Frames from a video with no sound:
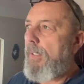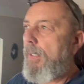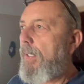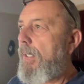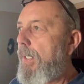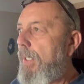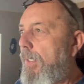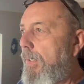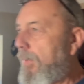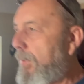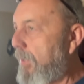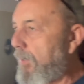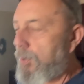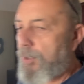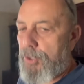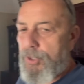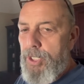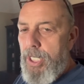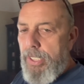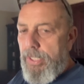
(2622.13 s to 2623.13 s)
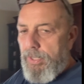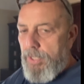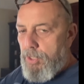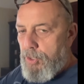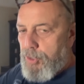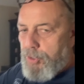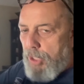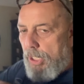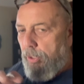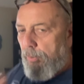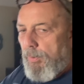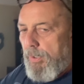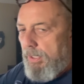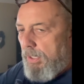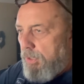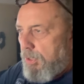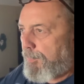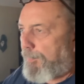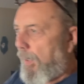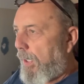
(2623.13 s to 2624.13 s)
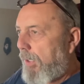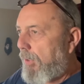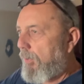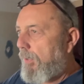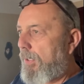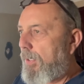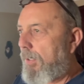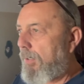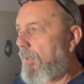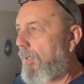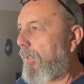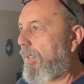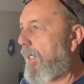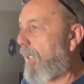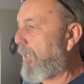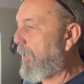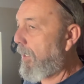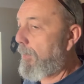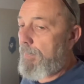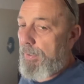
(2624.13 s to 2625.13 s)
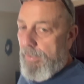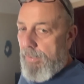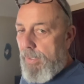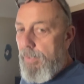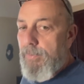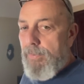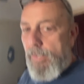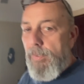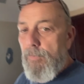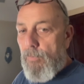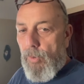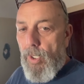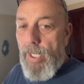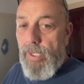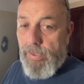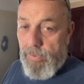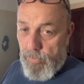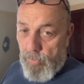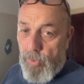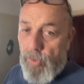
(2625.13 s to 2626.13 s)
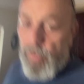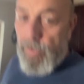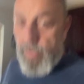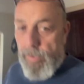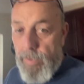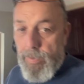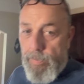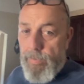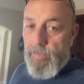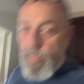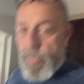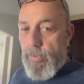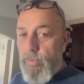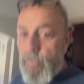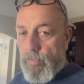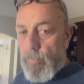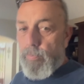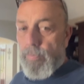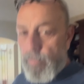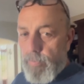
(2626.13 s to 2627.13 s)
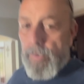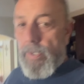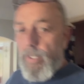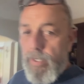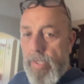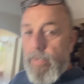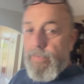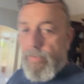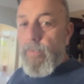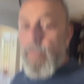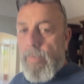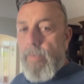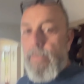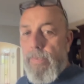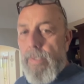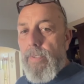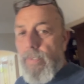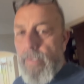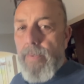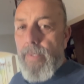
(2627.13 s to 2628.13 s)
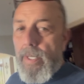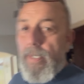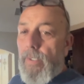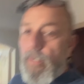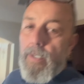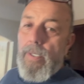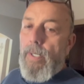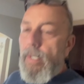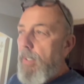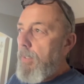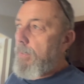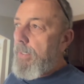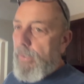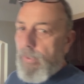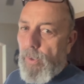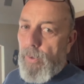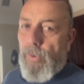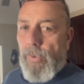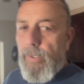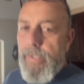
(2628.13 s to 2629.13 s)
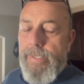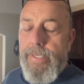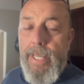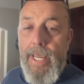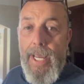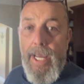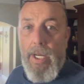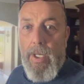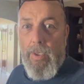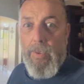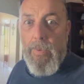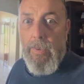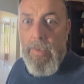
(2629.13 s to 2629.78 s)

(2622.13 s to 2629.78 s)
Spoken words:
and just shaking and shuddering and sputtering and all kinds. I mean, it rock and rolled. It just like in there. It's like, holy cow.